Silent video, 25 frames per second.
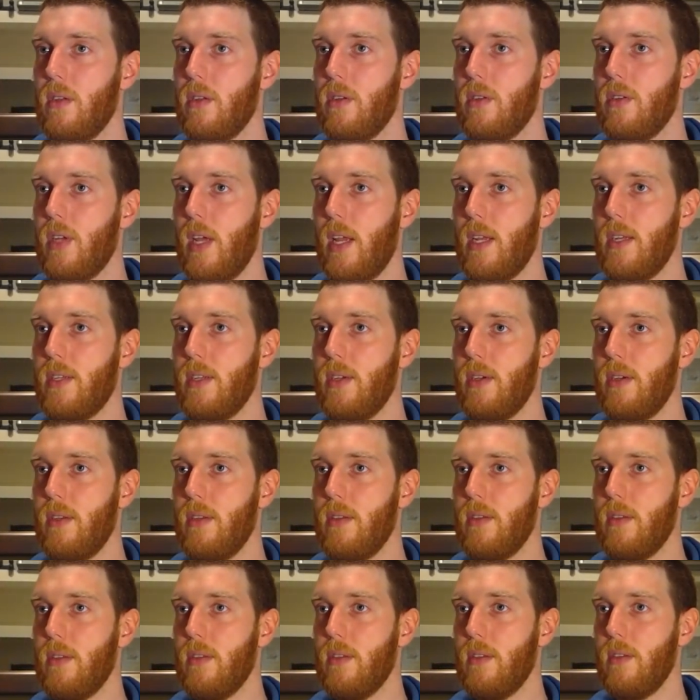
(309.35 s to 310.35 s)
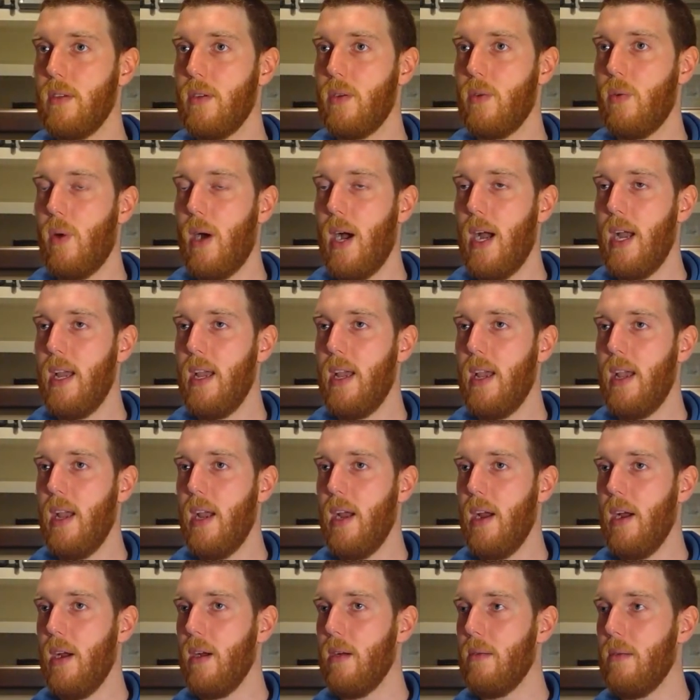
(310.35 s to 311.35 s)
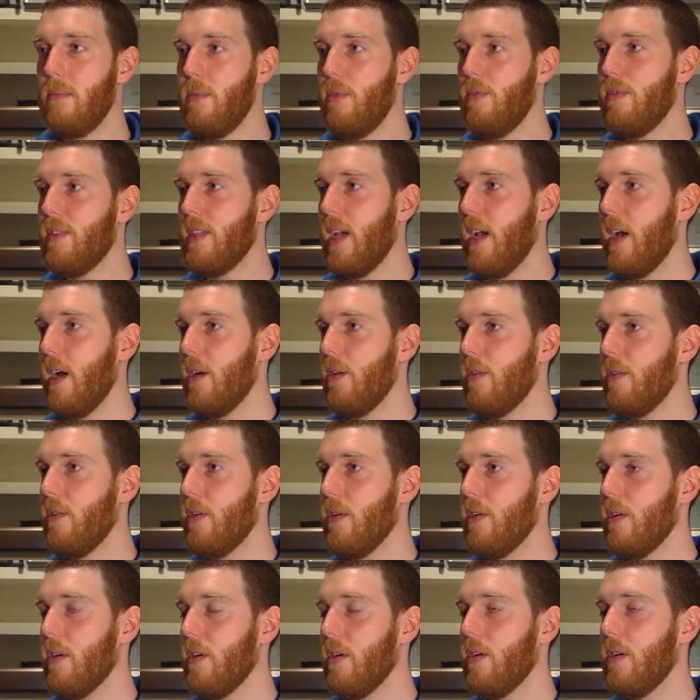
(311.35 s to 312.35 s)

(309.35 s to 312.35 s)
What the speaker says: gentle, quiet air moves out,